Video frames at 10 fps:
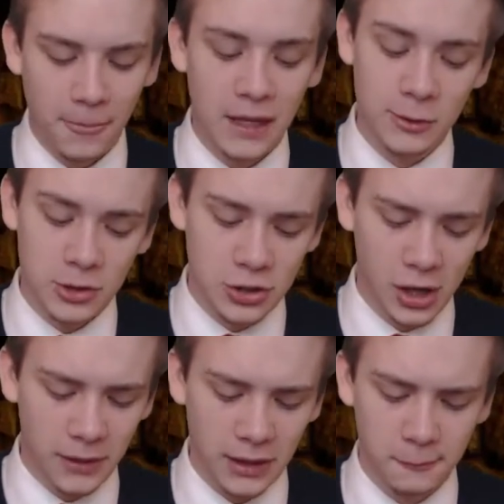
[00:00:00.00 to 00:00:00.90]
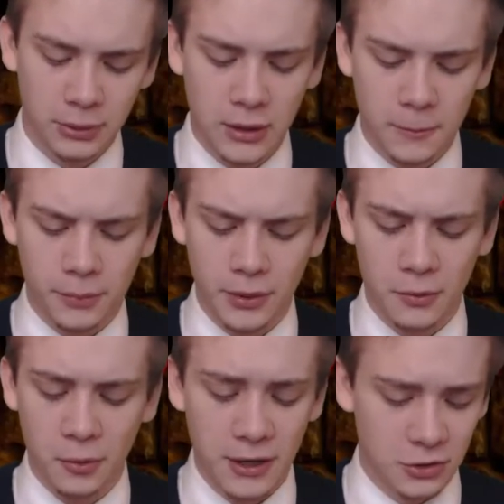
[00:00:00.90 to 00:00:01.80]
He was chubby and plump,
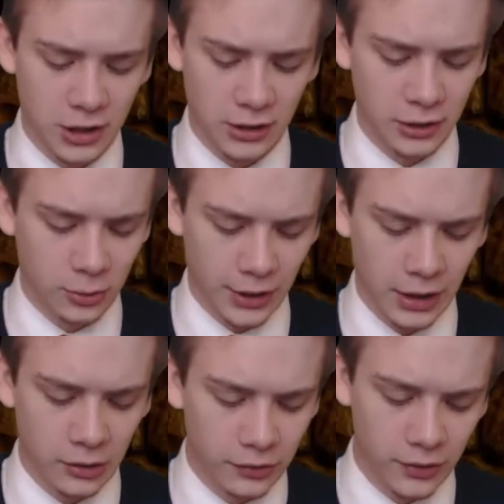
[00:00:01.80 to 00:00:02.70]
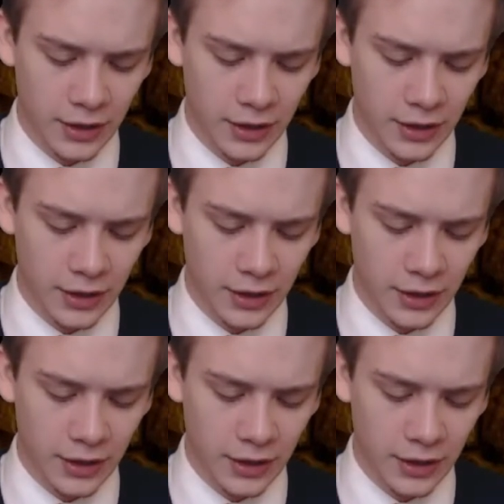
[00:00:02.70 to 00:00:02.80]
a right jolly old elf,